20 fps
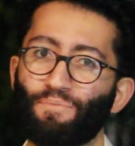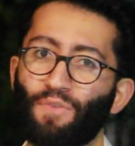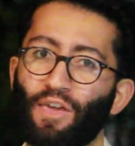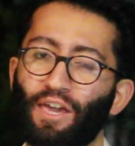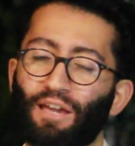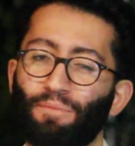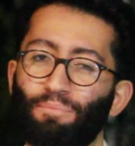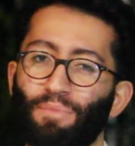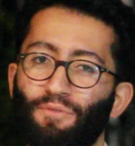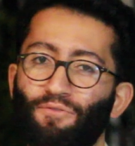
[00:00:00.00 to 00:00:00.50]

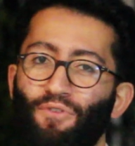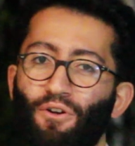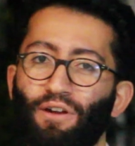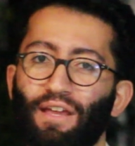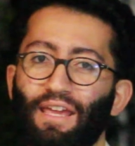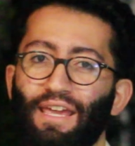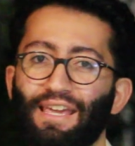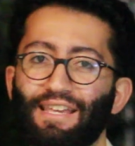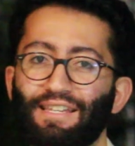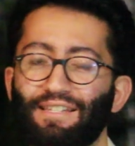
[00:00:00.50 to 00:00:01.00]
It can be
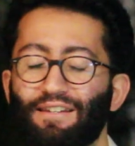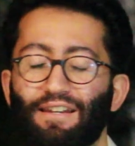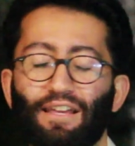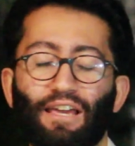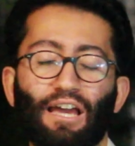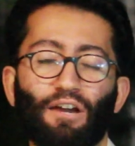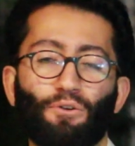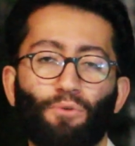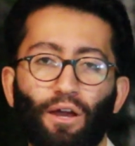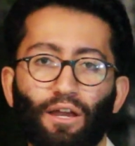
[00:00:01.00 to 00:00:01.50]
very easy to
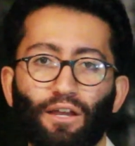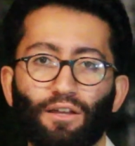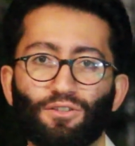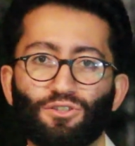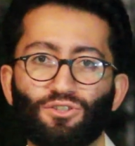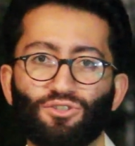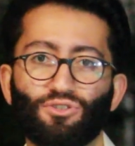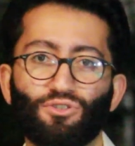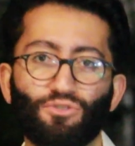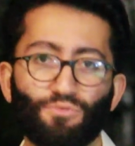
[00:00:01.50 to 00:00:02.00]
get quite
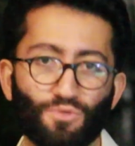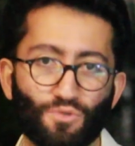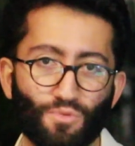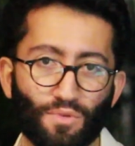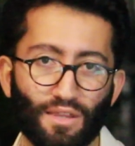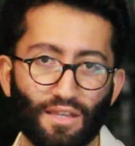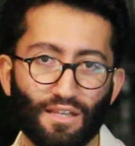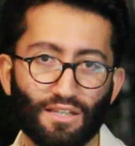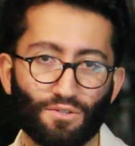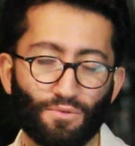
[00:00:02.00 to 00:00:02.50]
consumed
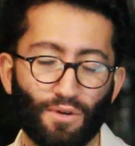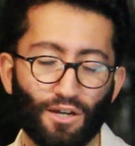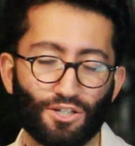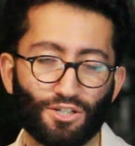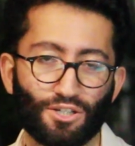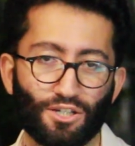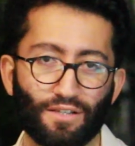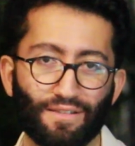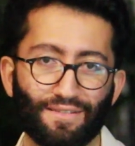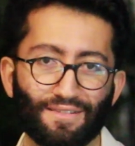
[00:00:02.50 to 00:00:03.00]
with these
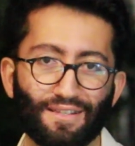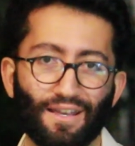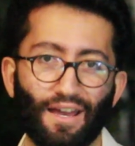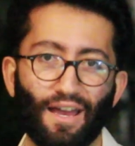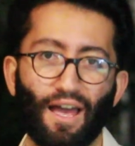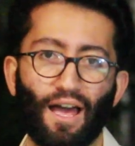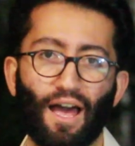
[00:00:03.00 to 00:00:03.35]
questions.